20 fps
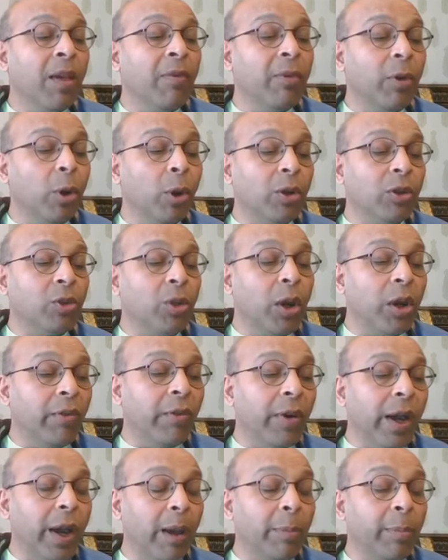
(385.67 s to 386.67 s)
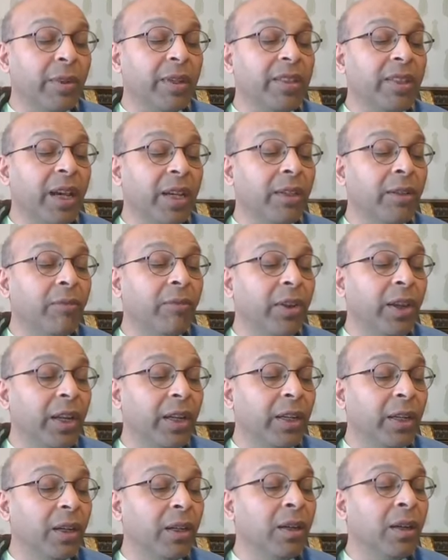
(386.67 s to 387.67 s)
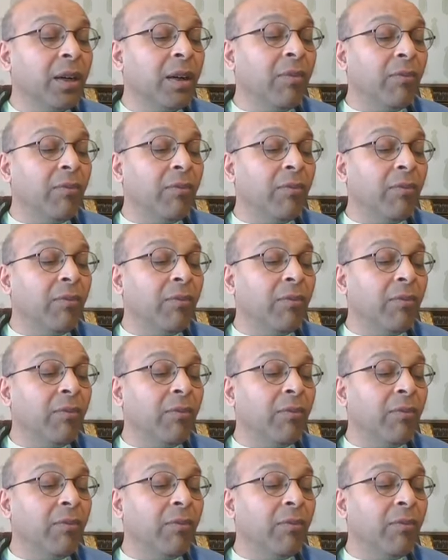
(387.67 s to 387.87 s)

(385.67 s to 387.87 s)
we also have apple cider vinegar,